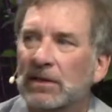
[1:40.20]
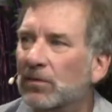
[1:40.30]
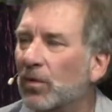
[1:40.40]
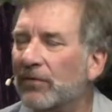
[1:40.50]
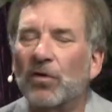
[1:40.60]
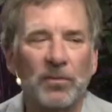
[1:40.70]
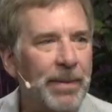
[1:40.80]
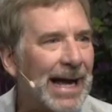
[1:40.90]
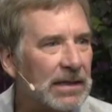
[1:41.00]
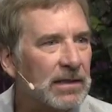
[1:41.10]
revert
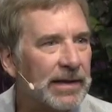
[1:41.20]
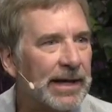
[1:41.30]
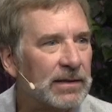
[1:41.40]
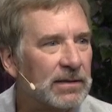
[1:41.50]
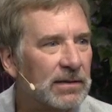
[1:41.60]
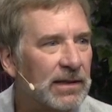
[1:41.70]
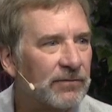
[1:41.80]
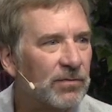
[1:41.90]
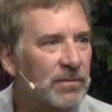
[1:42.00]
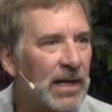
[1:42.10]
back to that uh,
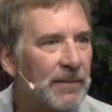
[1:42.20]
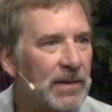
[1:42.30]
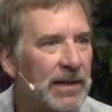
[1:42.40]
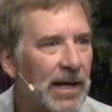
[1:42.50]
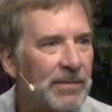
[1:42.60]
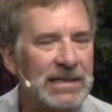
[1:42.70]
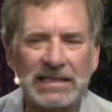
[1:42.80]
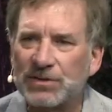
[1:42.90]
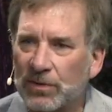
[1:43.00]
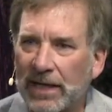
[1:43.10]
from time to time, and
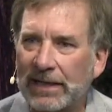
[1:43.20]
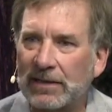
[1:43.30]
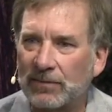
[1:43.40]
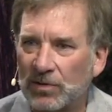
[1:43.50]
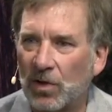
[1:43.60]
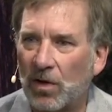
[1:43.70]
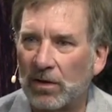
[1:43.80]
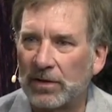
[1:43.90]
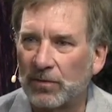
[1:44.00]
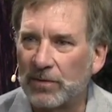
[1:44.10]
that's when I come
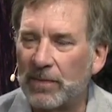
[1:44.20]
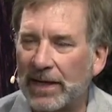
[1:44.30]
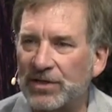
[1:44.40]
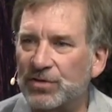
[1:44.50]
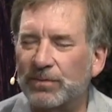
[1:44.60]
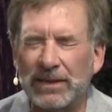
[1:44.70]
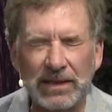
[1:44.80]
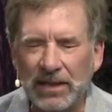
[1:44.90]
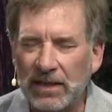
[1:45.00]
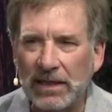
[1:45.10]
along and remind you. But
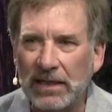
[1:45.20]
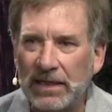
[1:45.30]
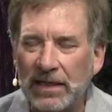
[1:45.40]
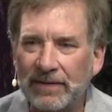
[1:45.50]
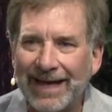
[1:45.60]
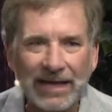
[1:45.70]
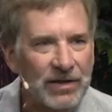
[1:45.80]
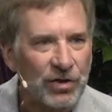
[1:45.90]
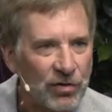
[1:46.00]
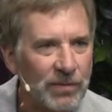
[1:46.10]
that
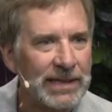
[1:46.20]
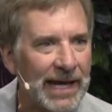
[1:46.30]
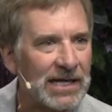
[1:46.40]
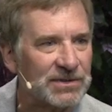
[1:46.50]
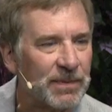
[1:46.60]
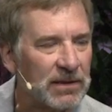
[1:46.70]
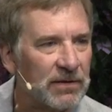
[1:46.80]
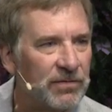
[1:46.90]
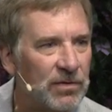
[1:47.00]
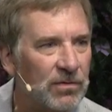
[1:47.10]
human aspect
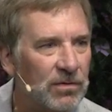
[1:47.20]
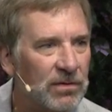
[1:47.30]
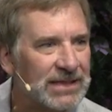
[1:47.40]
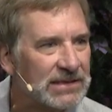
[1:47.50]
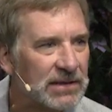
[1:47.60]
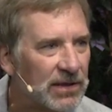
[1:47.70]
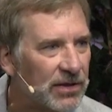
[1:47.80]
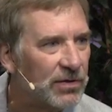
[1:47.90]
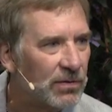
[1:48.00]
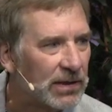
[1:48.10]
of you isn't going to
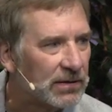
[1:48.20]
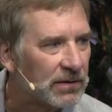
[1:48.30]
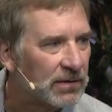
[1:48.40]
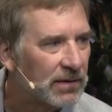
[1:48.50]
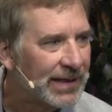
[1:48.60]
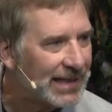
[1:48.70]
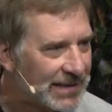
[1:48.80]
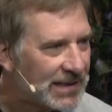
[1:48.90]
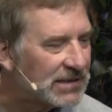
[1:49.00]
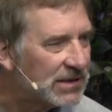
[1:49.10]
do it. It
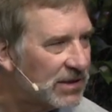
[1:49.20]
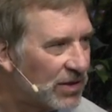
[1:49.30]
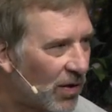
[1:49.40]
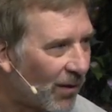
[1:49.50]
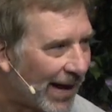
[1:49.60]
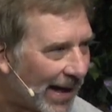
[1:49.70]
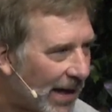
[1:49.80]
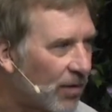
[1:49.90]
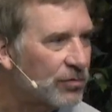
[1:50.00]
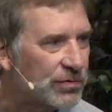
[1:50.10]
doesn't know
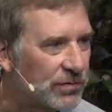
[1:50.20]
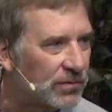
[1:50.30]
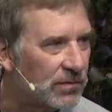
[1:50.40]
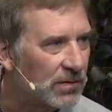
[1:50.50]
how to.